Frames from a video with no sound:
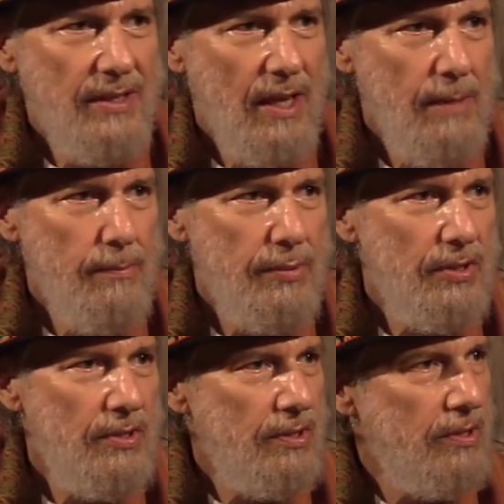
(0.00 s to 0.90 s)

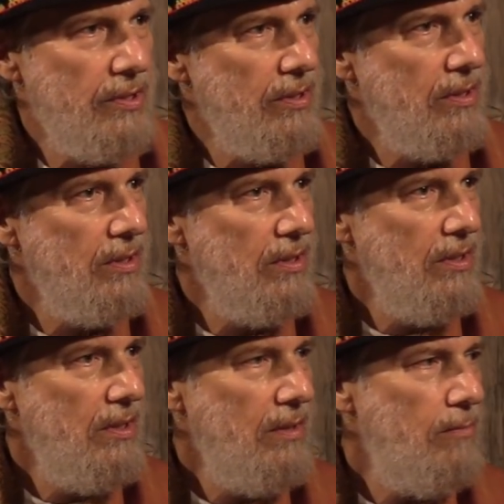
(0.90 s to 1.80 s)
types
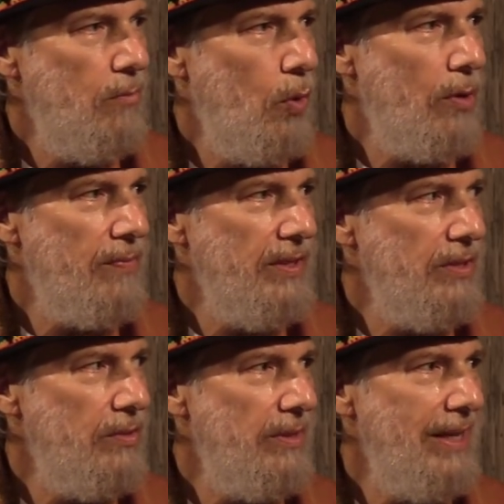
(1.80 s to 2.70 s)
morph
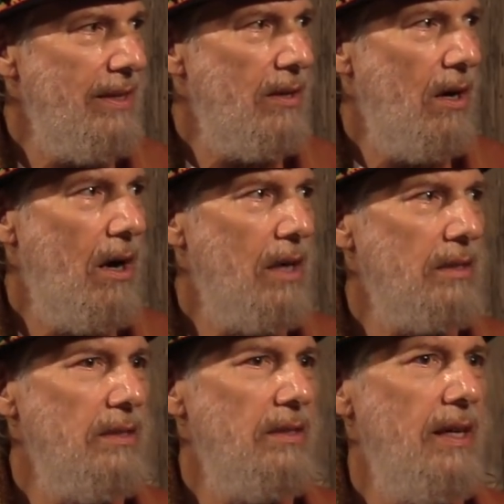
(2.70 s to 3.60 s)
into their
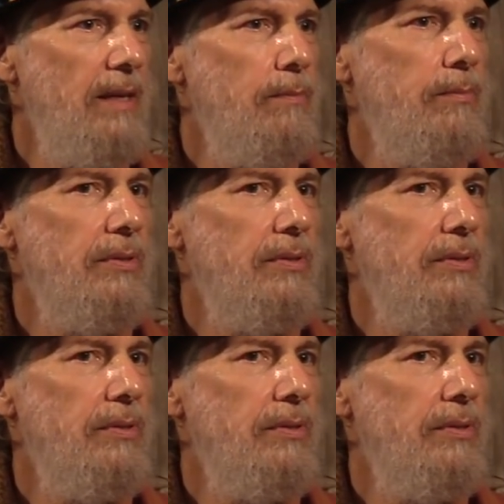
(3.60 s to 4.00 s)
archetypes.